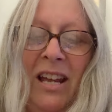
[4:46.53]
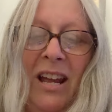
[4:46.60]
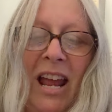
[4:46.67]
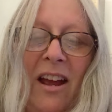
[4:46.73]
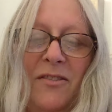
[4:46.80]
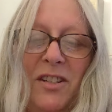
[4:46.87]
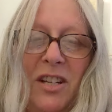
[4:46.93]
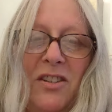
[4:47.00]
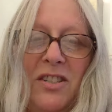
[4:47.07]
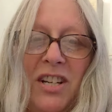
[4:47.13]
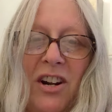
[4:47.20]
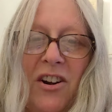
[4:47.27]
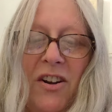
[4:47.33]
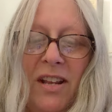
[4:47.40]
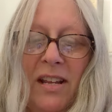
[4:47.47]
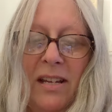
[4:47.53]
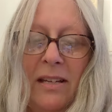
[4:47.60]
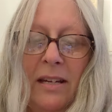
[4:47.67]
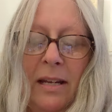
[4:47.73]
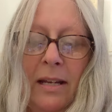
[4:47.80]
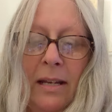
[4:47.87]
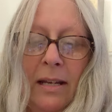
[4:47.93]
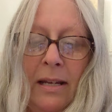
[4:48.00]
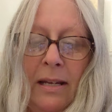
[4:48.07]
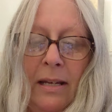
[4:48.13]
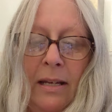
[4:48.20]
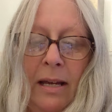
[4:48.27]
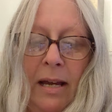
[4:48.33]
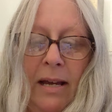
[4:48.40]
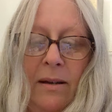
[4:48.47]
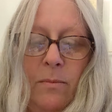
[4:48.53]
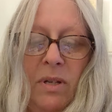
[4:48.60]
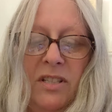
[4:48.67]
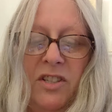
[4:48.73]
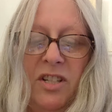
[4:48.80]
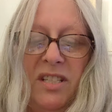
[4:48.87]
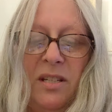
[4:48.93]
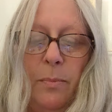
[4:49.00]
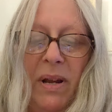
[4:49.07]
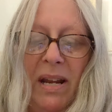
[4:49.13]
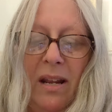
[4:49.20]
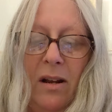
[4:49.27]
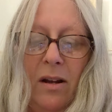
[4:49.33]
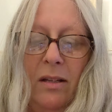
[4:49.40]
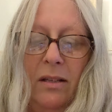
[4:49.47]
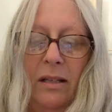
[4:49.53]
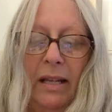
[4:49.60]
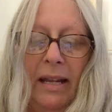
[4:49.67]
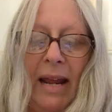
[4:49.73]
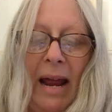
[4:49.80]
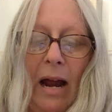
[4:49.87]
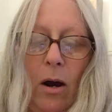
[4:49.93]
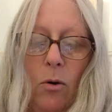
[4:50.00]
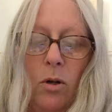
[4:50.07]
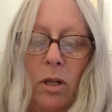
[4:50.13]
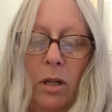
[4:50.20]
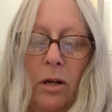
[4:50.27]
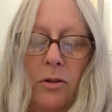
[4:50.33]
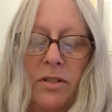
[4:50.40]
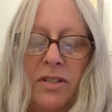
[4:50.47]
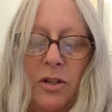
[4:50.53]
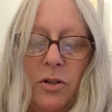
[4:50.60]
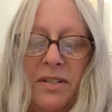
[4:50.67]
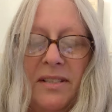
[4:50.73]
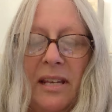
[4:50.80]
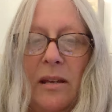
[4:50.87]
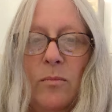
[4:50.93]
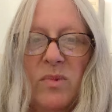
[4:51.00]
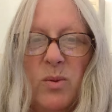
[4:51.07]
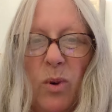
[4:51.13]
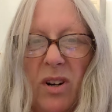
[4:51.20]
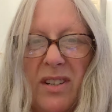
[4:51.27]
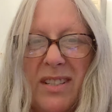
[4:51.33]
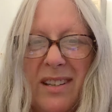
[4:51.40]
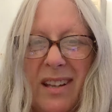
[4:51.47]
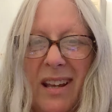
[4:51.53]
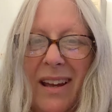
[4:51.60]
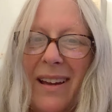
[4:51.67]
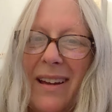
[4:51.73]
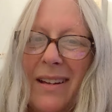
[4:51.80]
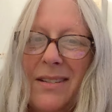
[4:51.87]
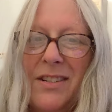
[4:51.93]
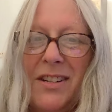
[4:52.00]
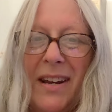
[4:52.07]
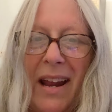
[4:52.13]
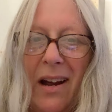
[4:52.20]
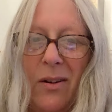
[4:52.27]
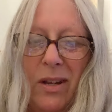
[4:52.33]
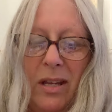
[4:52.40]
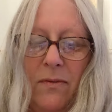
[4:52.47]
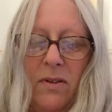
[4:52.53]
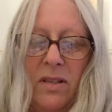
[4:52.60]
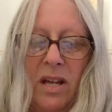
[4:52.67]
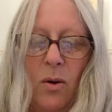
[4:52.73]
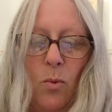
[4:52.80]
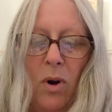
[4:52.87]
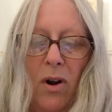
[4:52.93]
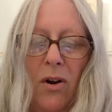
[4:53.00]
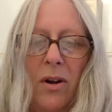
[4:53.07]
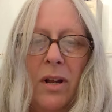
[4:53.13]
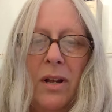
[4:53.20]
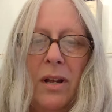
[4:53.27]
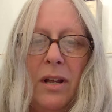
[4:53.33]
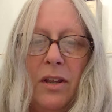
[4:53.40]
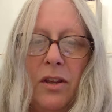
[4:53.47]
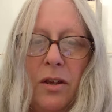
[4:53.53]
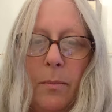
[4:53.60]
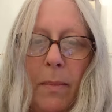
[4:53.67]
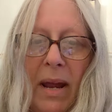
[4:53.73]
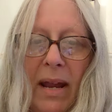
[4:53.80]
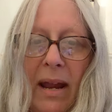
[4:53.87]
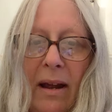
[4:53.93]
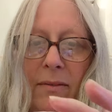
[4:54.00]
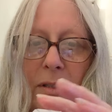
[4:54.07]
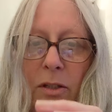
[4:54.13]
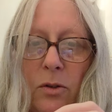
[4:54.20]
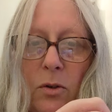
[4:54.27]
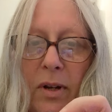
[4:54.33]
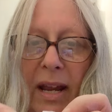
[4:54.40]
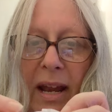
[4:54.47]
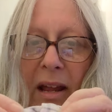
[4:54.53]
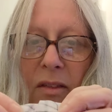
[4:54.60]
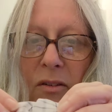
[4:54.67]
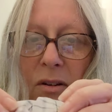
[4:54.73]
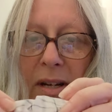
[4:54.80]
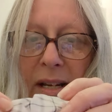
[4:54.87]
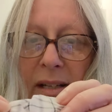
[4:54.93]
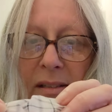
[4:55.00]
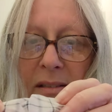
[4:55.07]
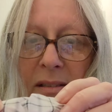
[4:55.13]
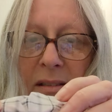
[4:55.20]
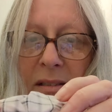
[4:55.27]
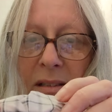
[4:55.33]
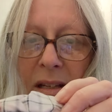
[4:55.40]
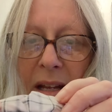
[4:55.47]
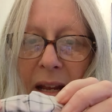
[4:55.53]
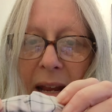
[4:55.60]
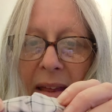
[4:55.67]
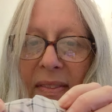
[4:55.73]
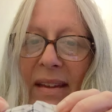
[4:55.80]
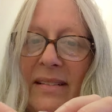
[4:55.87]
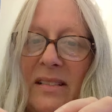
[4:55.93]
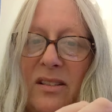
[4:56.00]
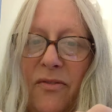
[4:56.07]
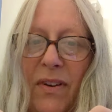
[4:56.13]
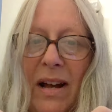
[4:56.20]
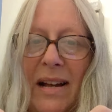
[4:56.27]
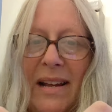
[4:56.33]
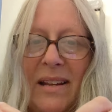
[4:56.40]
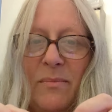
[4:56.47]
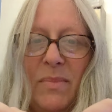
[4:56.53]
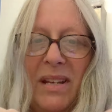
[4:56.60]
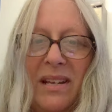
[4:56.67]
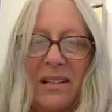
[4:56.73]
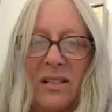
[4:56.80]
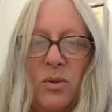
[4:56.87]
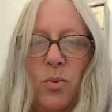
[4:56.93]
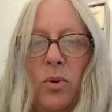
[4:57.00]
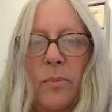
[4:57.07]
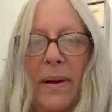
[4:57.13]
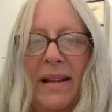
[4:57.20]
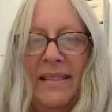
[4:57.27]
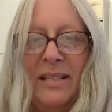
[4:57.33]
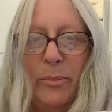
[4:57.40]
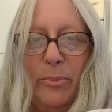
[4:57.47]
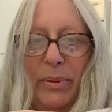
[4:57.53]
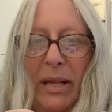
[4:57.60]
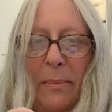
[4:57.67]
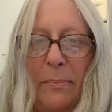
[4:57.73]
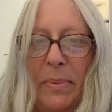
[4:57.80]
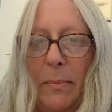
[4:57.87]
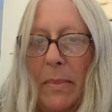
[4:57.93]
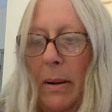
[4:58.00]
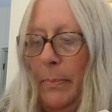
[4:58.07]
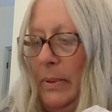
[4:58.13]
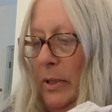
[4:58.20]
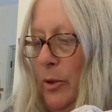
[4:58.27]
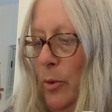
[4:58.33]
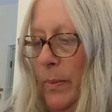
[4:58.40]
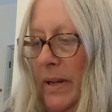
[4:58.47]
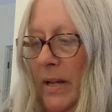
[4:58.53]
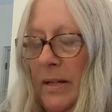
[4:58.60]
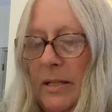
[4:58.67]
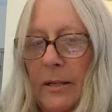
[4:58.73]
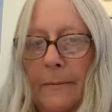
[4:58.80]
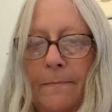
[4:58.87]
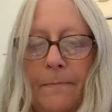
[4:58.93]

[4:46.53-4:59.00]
After you turn it, just depending on like how close your seams were to the edge and how even they were, you may have a little gathering. And that's fine because we're about to plump him up a little bit.